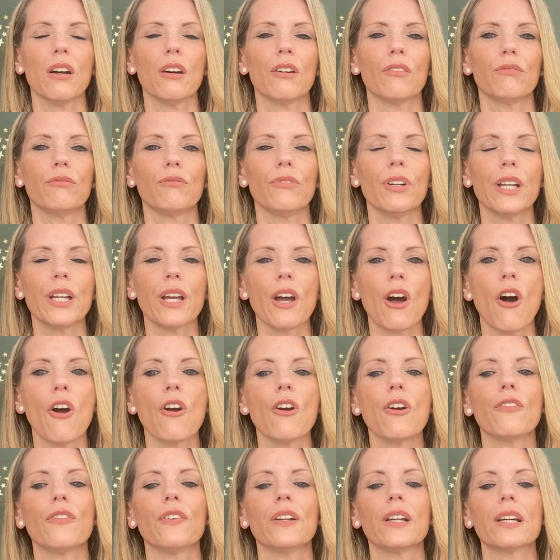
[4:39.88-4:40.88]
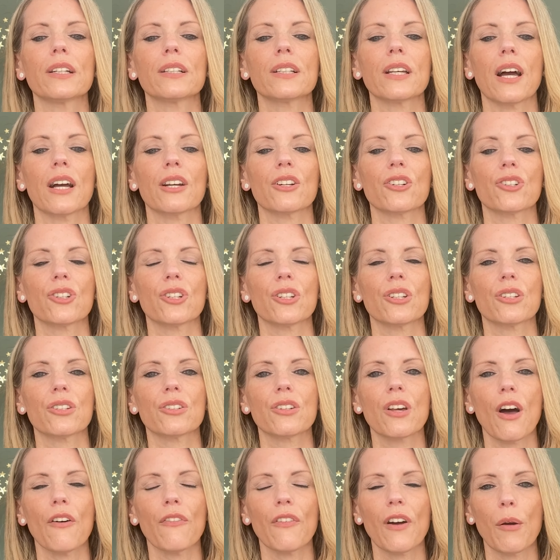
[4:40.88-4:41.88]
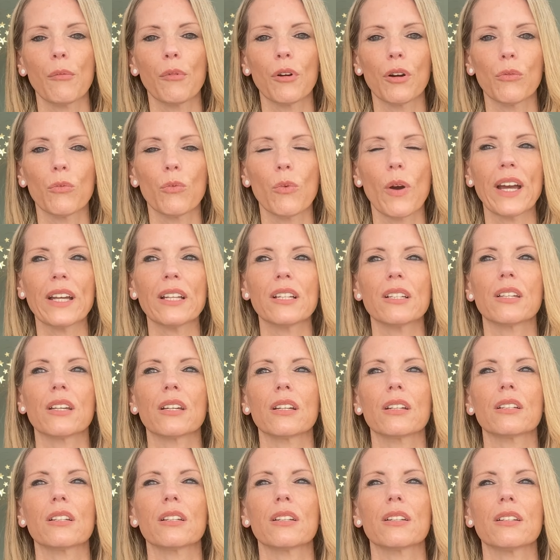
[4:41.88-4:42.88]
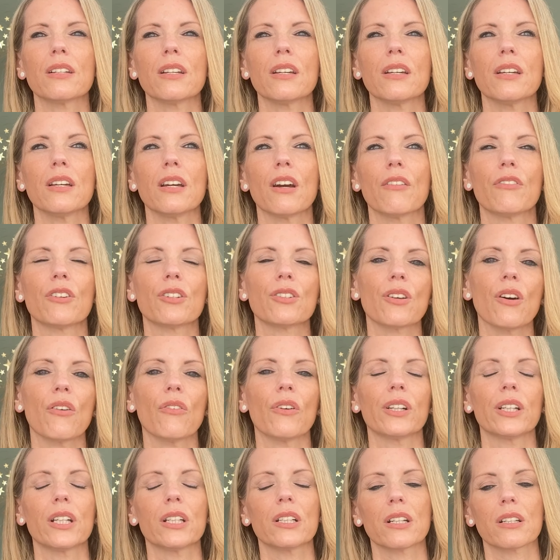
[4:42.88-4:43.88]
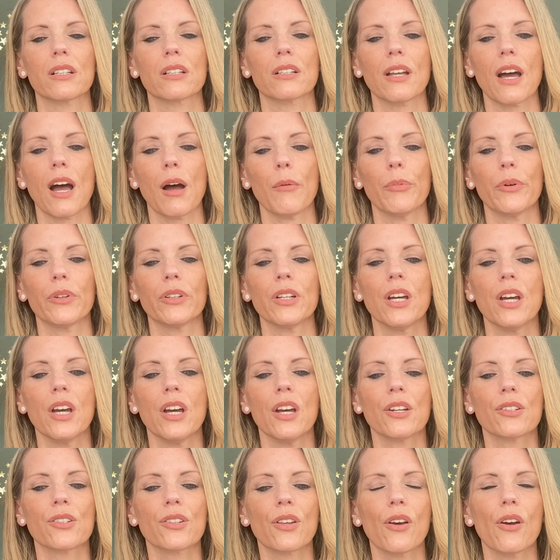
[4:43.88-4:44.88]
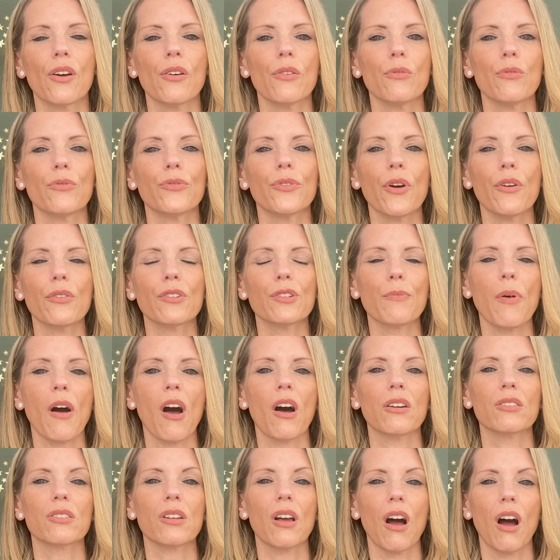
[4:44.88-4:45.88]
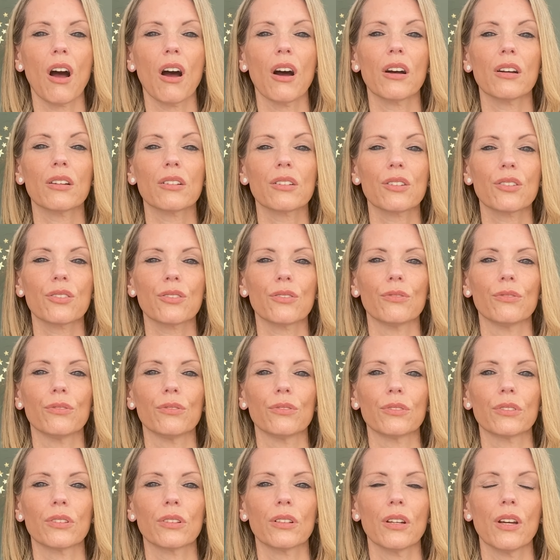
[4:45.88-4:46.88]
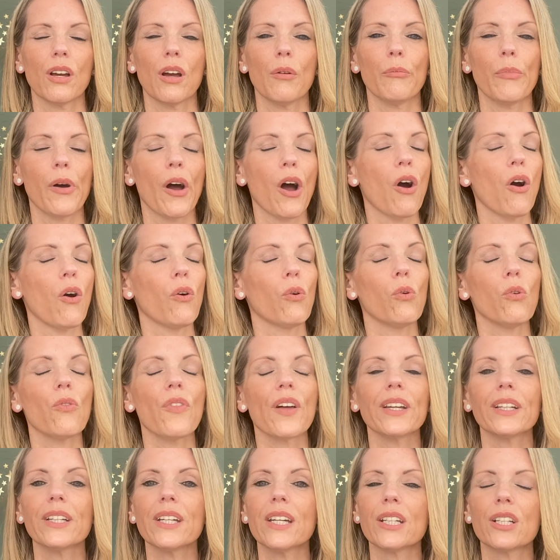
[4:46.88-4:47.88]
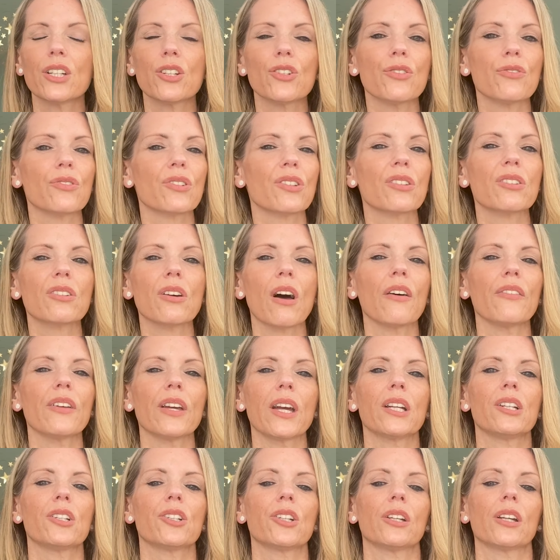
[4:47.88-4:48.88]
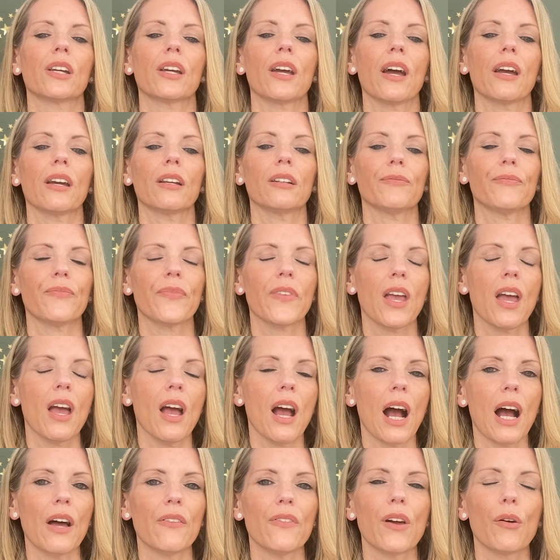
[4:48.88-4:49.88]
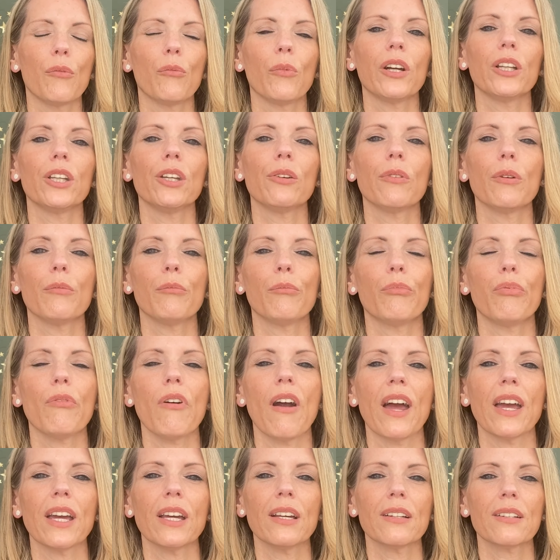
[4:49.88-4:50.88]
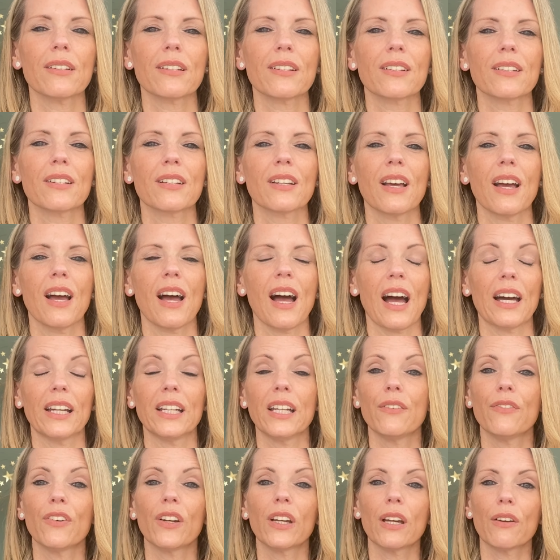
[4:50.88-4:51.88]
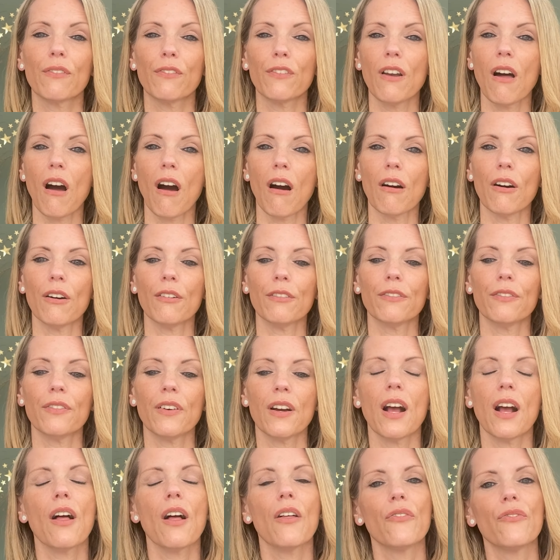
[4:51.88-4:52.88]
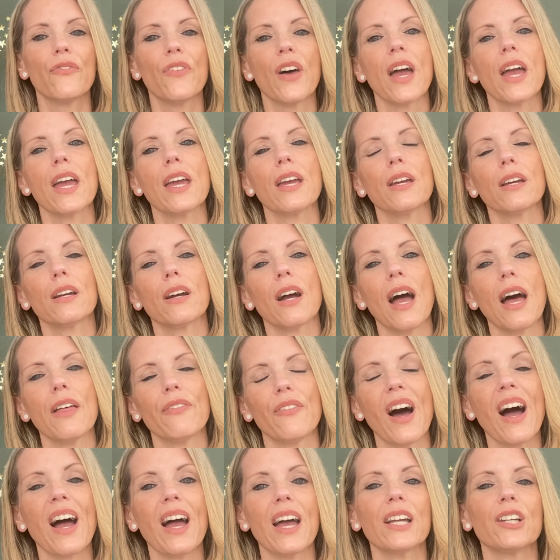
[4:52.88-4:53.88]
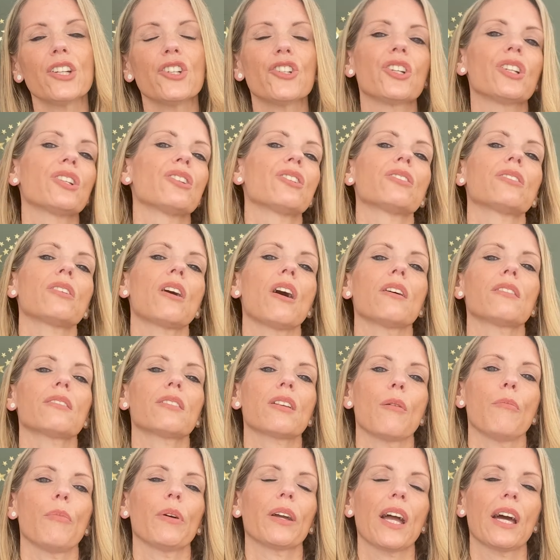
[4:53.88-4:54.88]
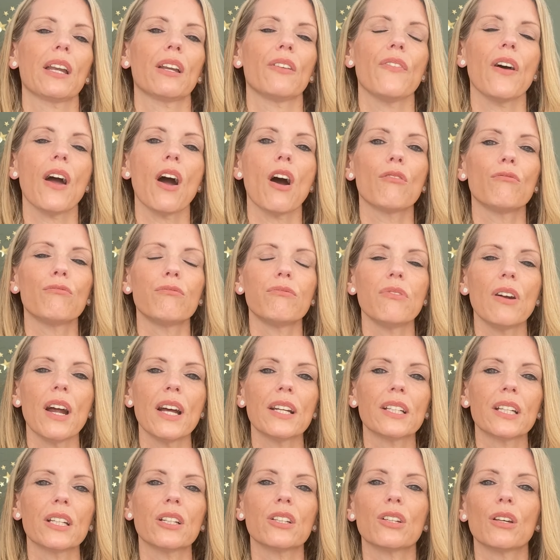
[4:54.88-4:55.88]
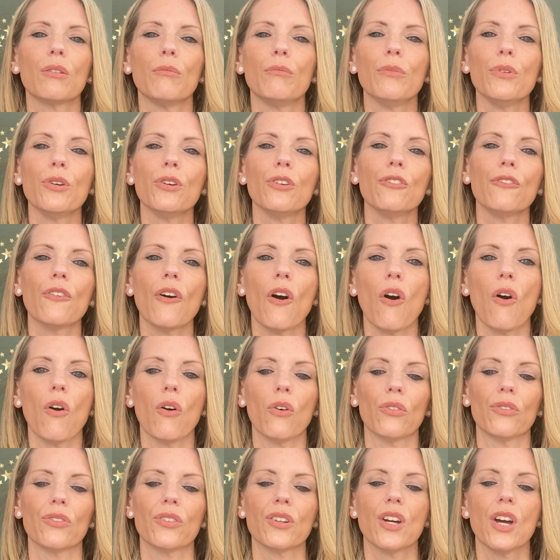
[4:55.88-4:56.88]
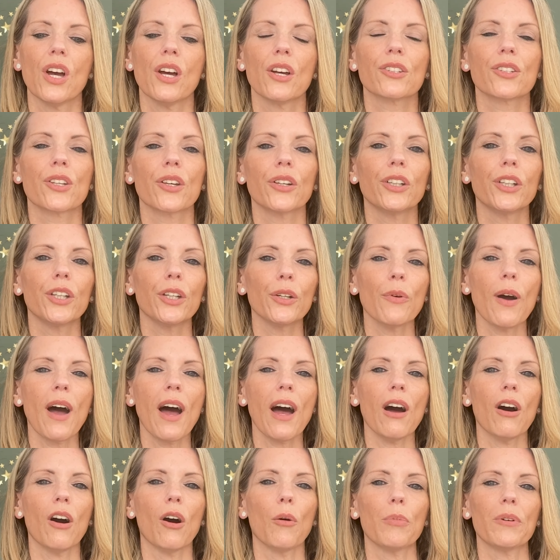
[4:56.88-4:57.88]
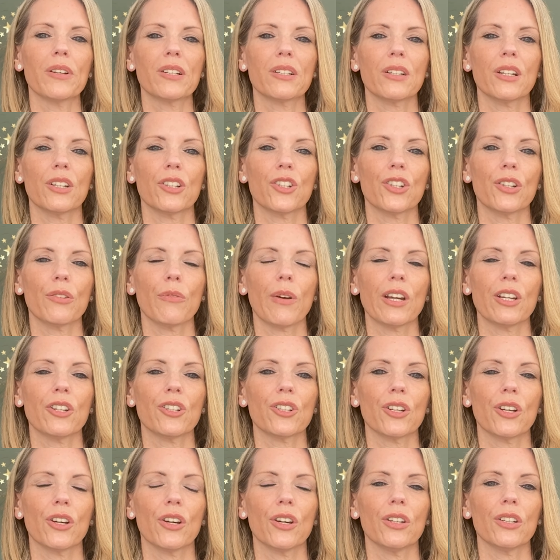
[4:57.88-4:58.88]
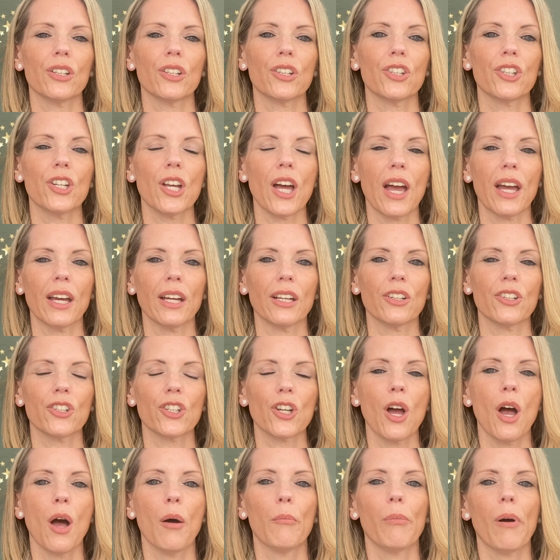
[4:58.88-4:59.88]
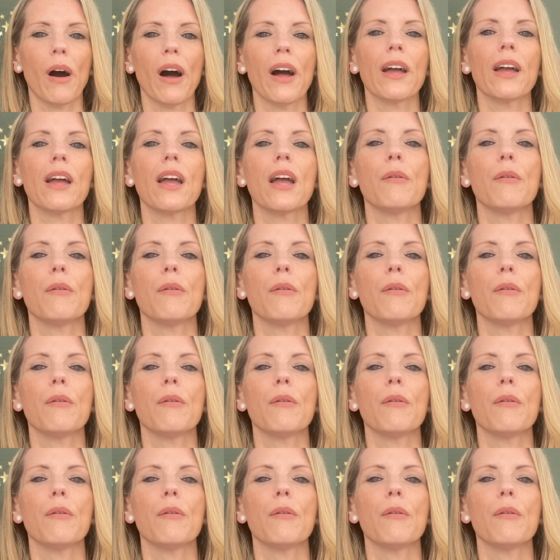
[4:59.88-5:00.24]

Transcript: really overly attached to stuff and we're waiting to see a result and it doesn't happen. So those parts are stalled, but all they need is you to start the engine again. And then when you embrace and even give love, they that engine starts up again and they are ready to move on. So you help a situation change by